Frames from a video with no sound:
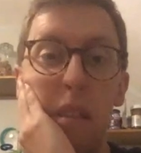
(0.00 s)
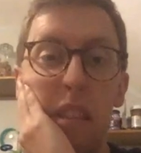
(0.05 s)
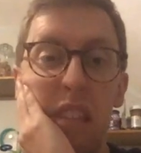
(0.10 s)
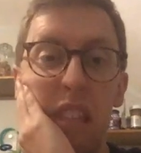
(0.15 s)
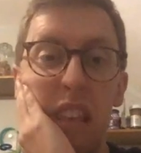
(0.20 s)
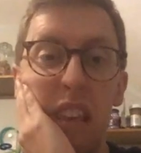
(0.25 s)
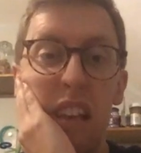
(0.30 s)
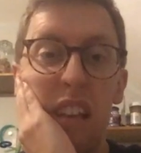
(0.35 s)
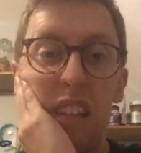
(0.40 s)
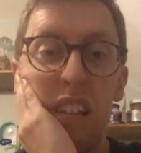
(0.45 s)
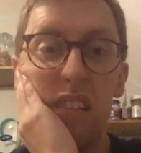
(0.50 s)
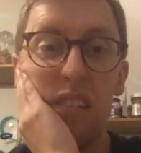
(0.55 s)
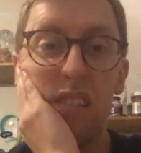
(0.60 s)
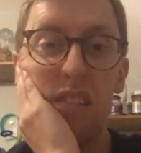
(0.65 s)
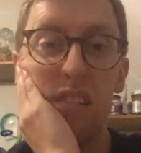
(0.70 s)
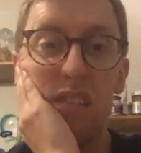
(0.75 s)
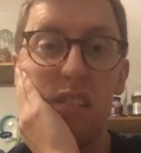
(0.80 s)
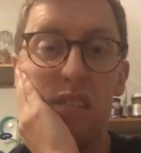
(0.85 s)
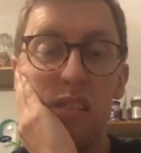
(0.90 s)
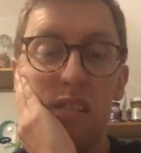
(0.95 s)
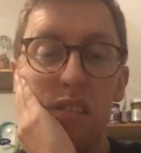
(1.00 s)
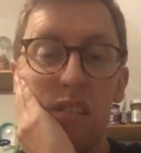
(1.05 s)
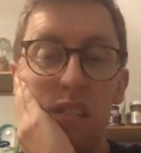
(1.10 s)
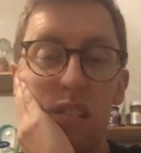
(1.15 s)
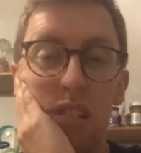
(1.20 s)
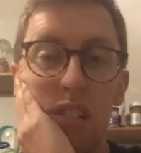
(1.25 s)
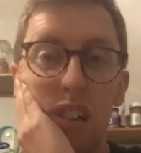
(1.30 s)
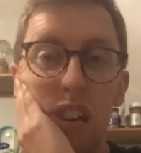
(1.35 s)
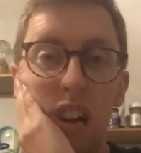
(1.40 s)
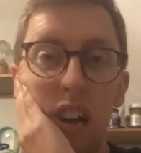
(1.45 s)
things?
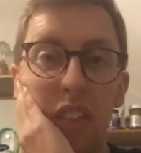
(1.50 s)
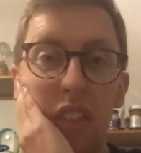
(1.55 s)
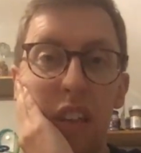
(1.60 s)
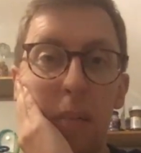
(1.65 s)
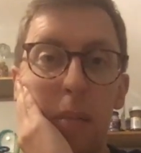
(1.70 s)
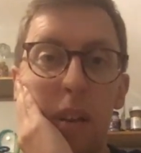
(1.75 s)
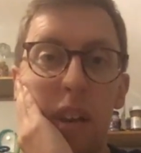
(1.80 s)
I think my